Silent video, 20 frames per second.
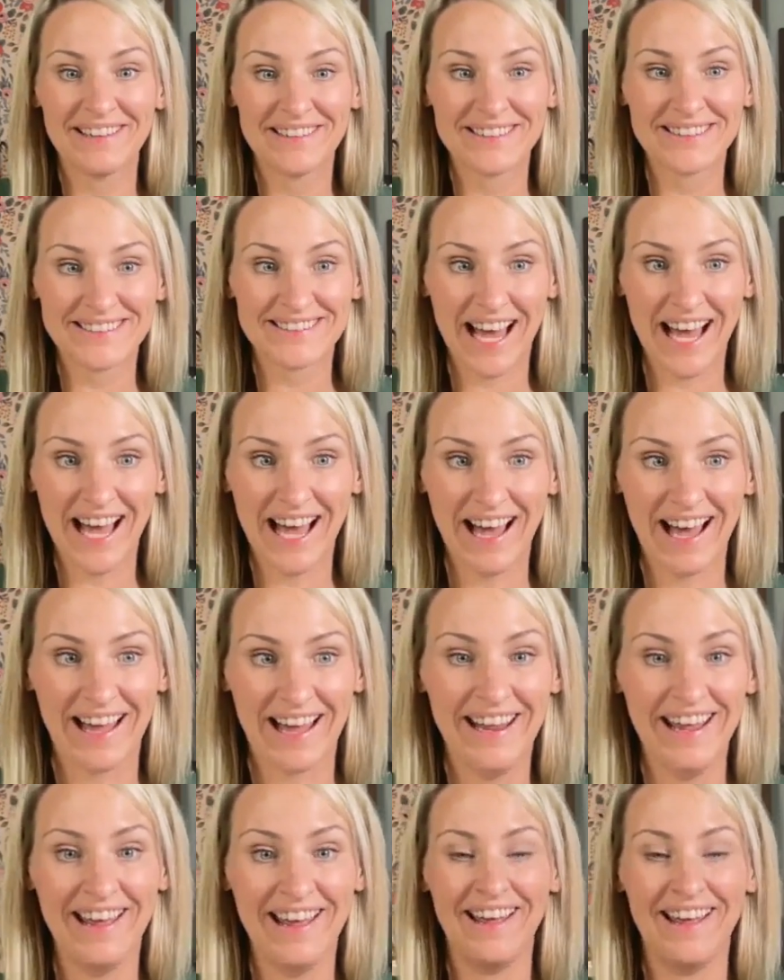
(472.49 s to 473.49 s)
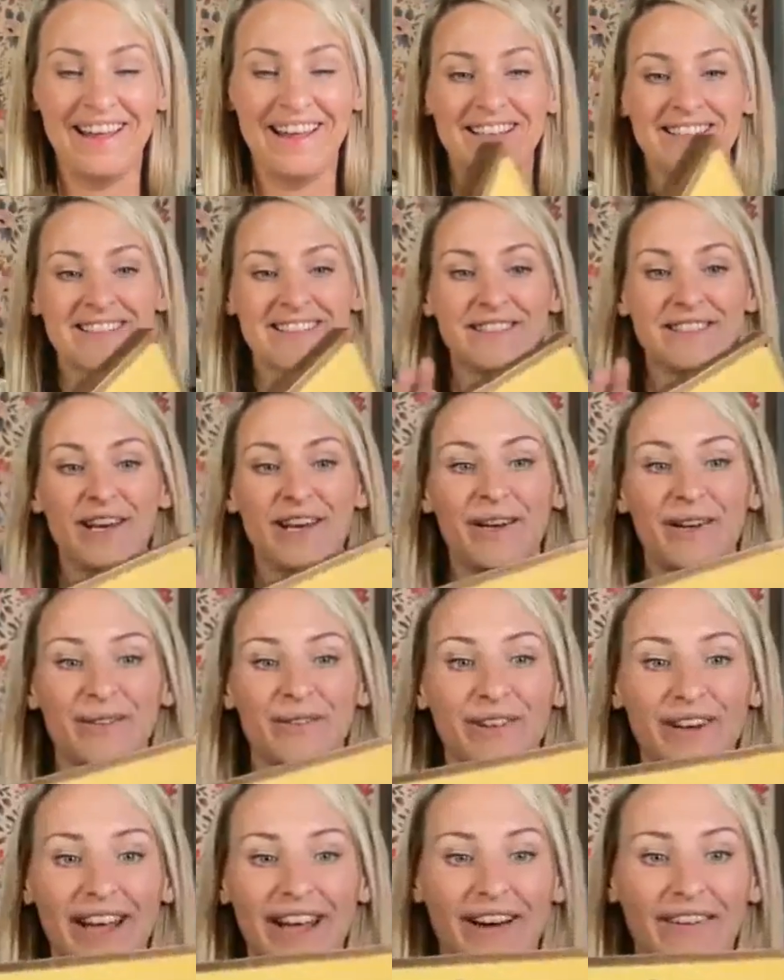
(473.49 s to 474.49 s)
sign to do.
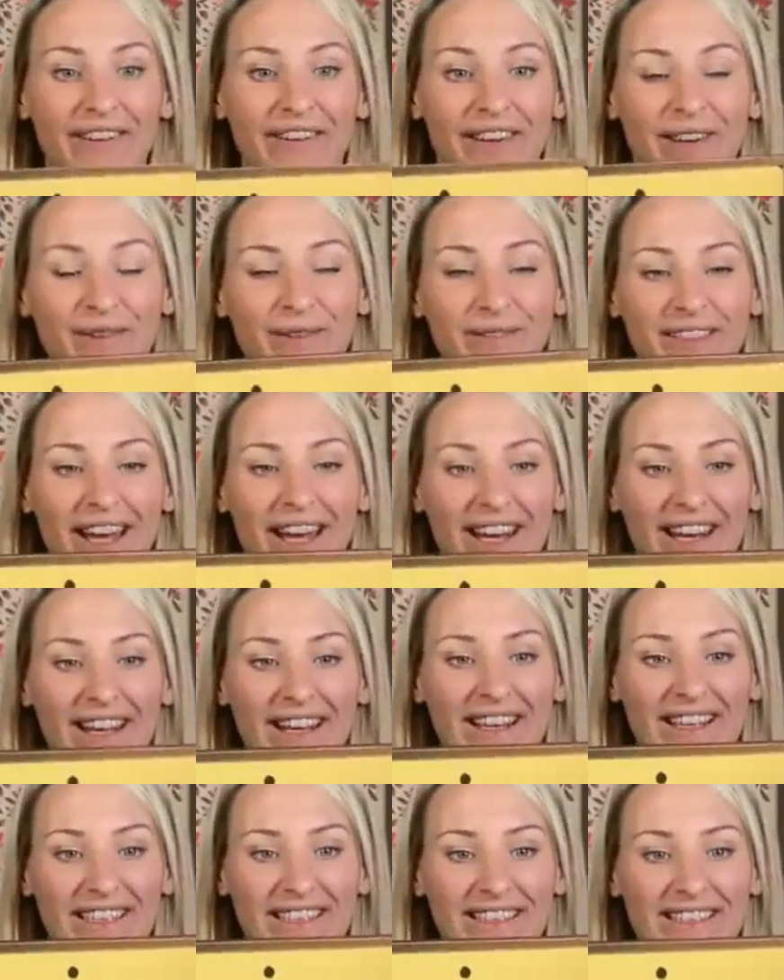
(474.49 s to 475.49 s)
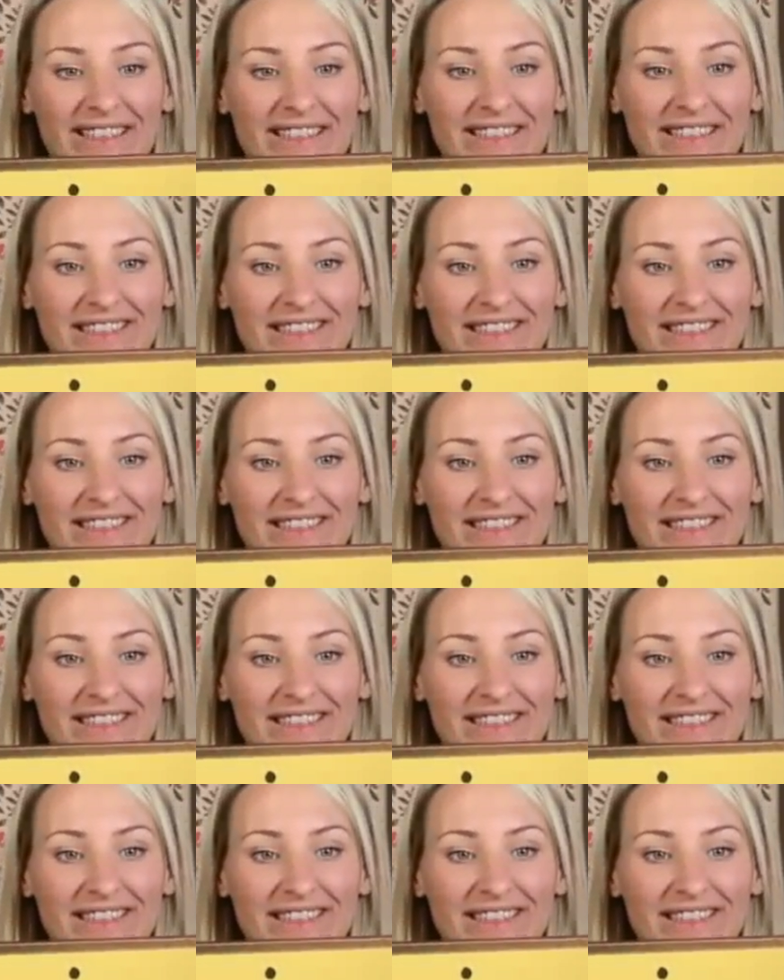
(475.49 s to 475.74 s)
Look how cute that is.